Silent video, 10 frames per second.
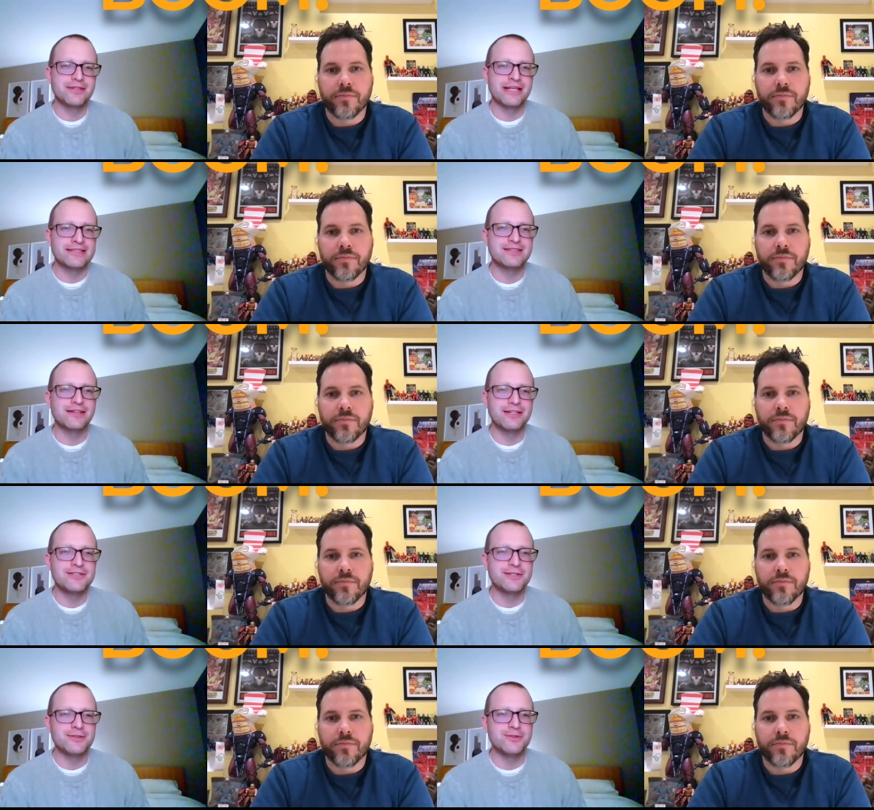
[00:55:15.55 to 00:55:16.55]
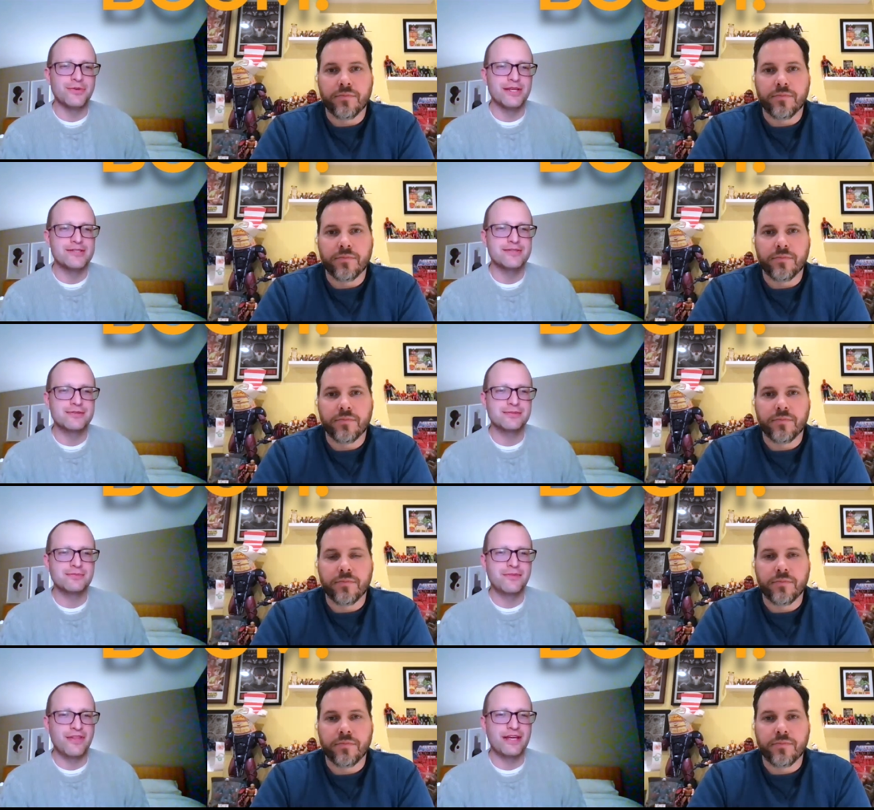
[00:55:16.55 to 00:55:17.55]
Speaker 1: excited to do this
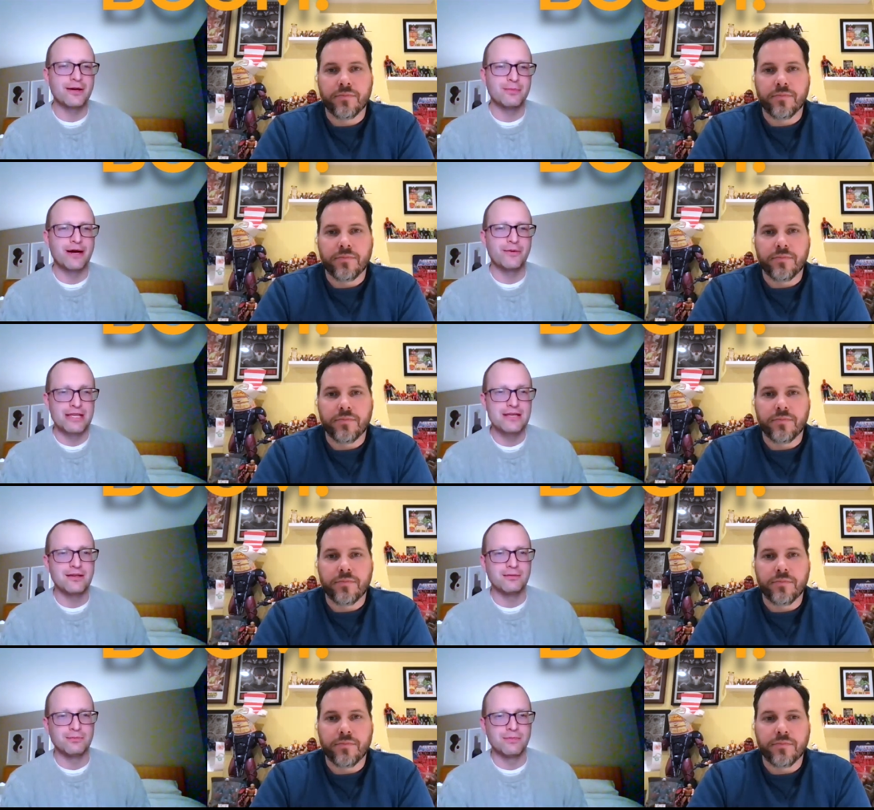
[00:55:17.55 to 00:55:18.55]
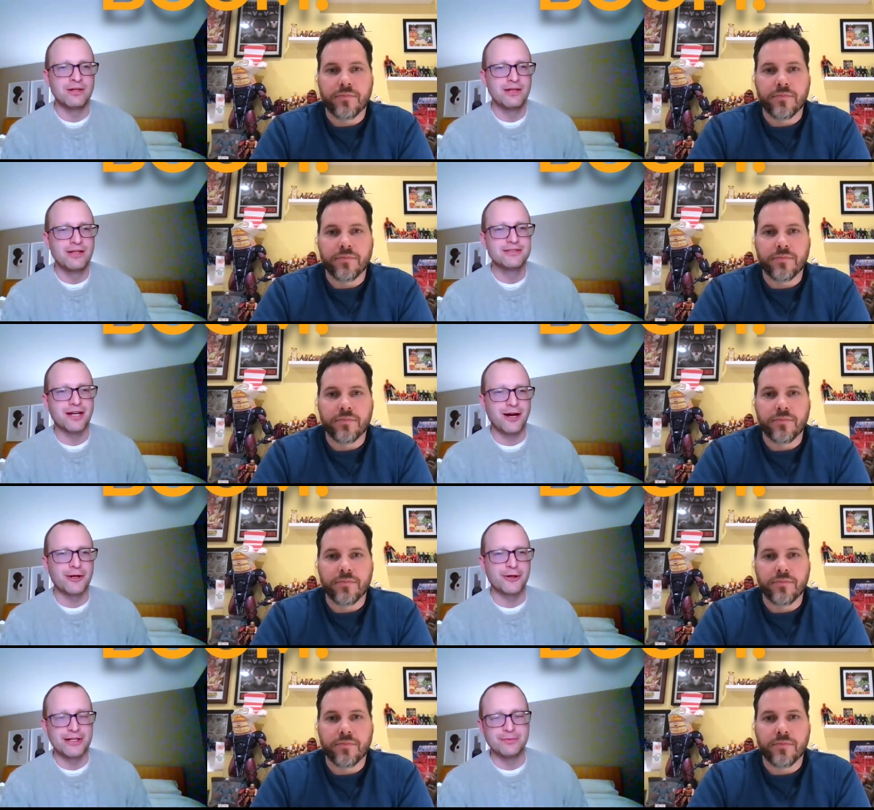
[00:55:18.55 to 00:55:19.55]
thing about him to
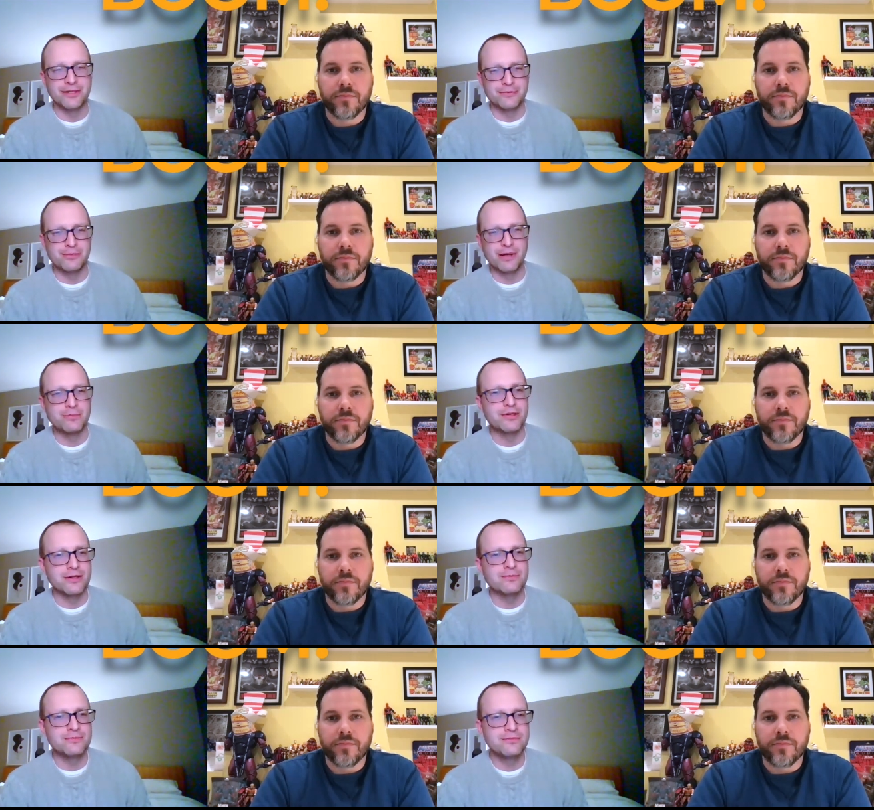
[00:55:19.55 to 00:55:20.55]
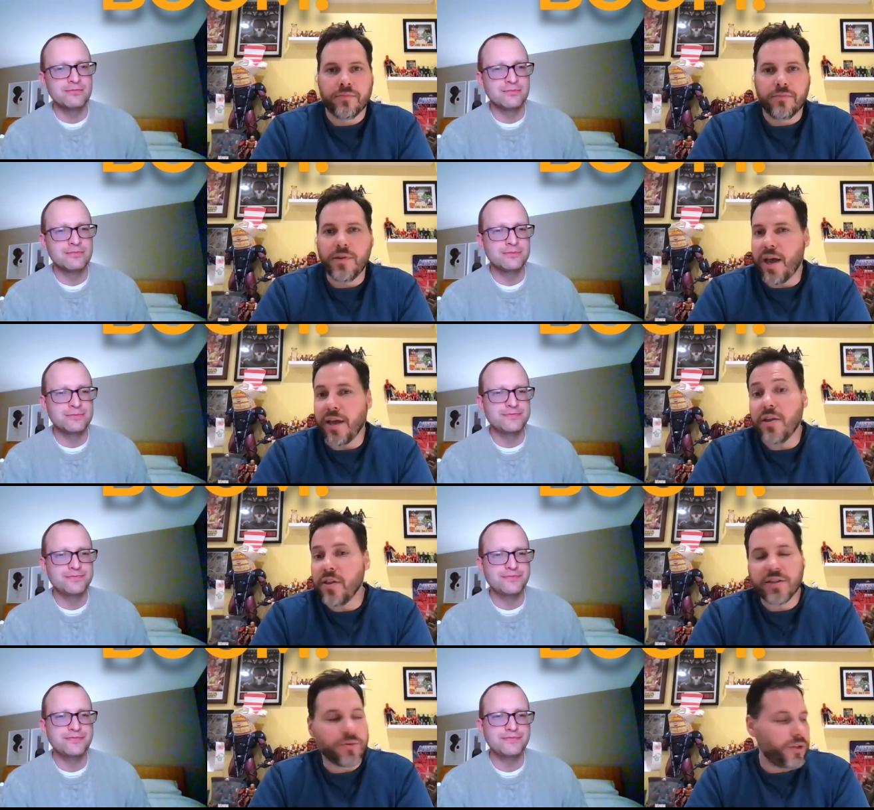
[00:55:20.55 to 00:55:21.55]
honor him and remember him.
Speaker 2: Yeah, no,
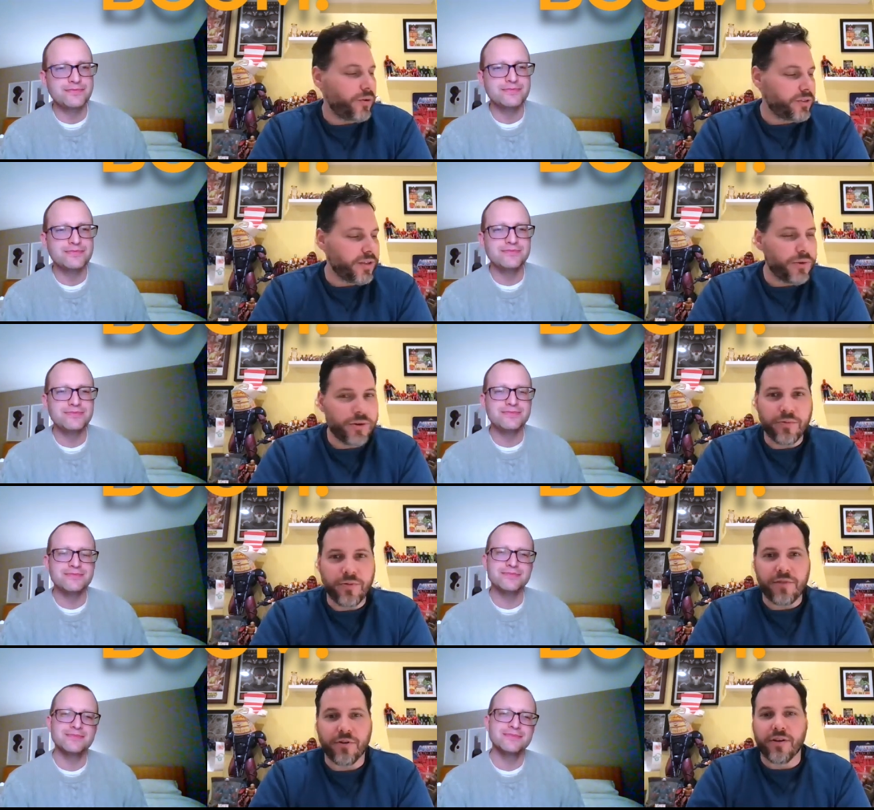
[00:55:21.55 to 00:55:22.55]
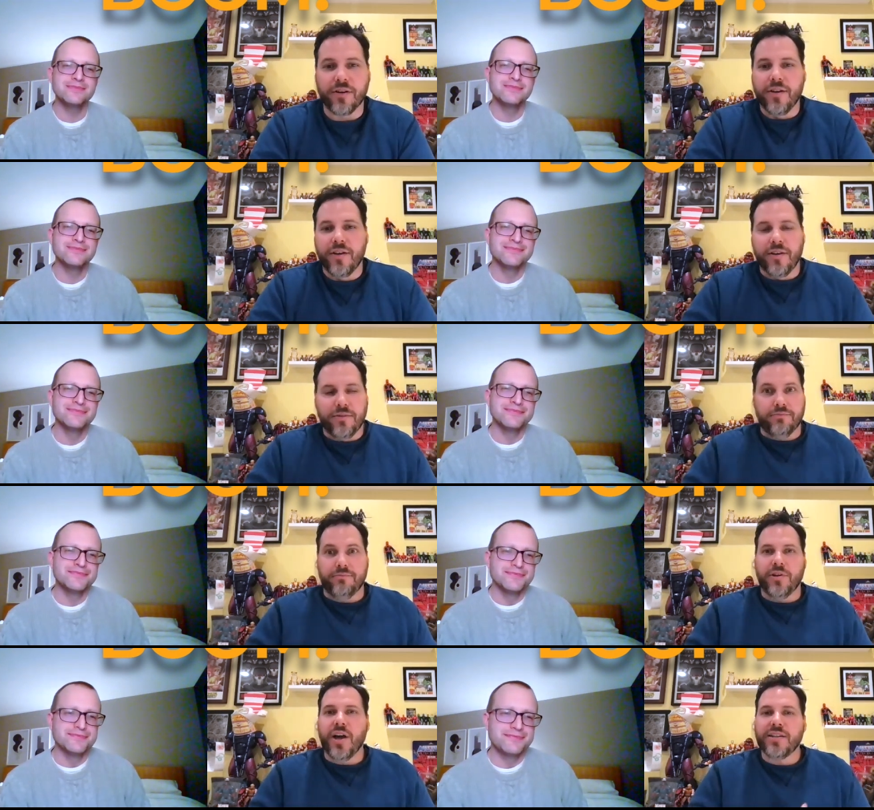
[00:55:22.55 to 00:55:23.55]
that's pretty cool. Someone who never
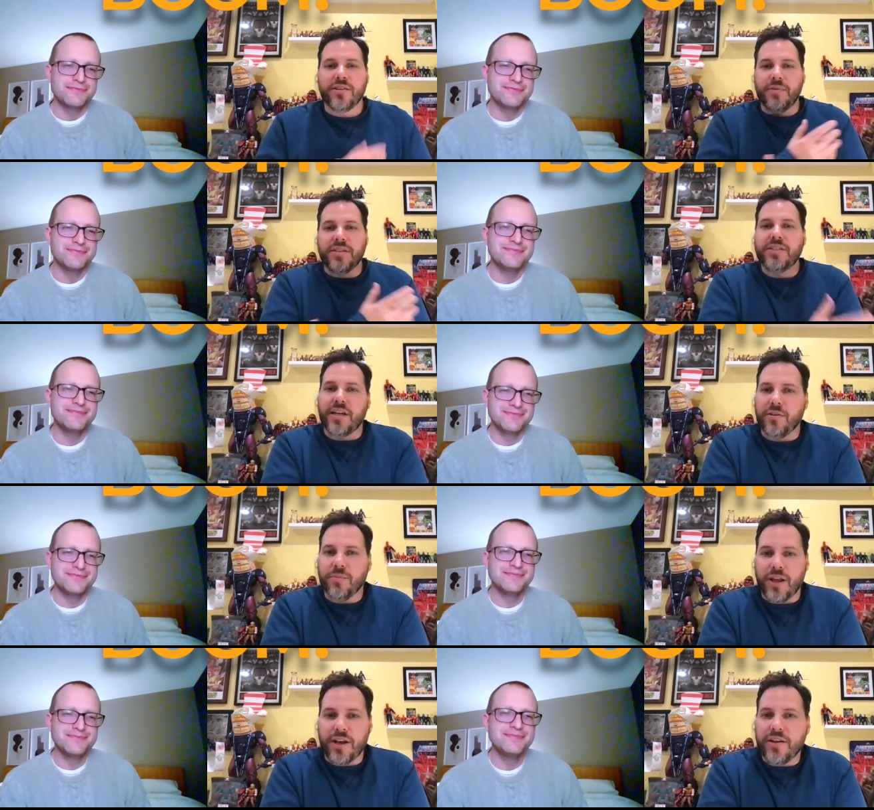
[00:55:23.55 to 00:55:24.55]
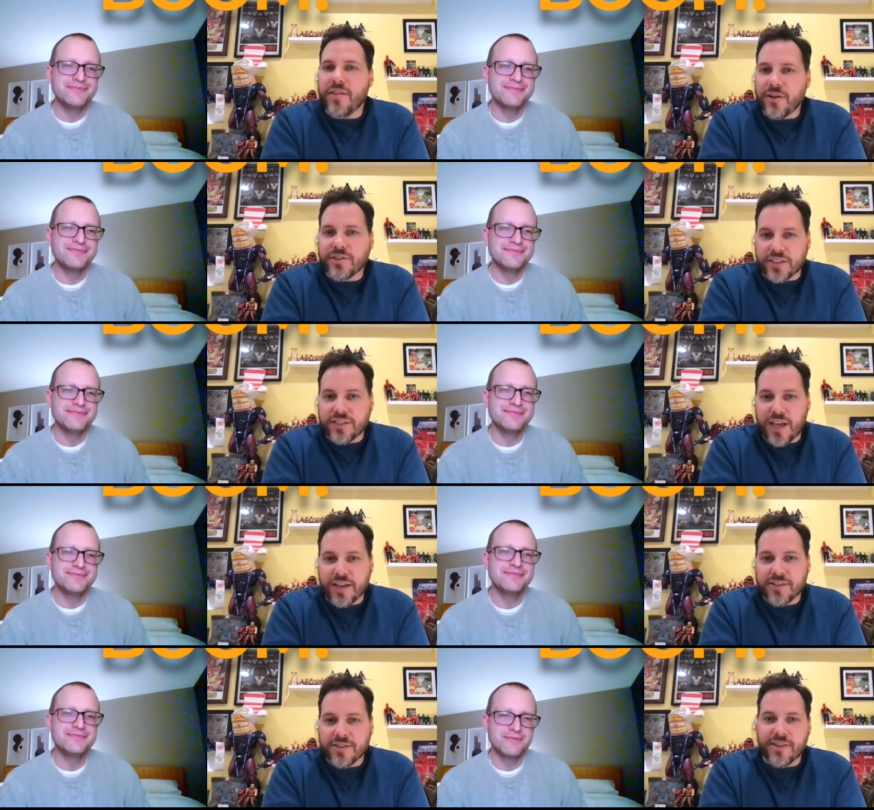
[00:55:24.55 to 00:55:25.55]
got to be celebrated in their
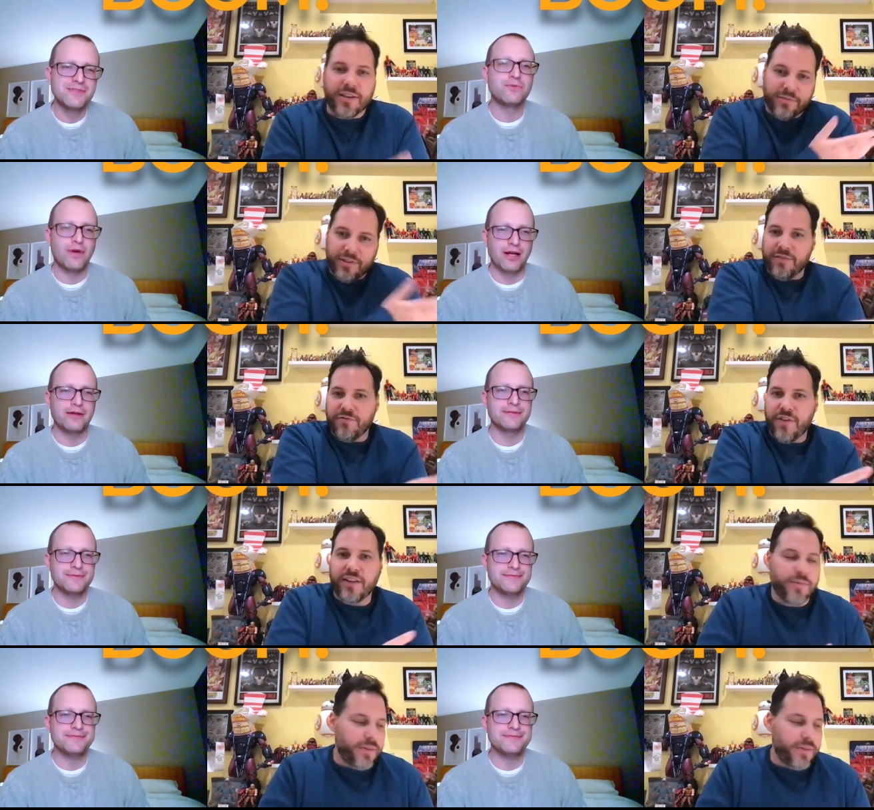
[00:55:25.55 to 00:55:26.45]
success that can right. finally be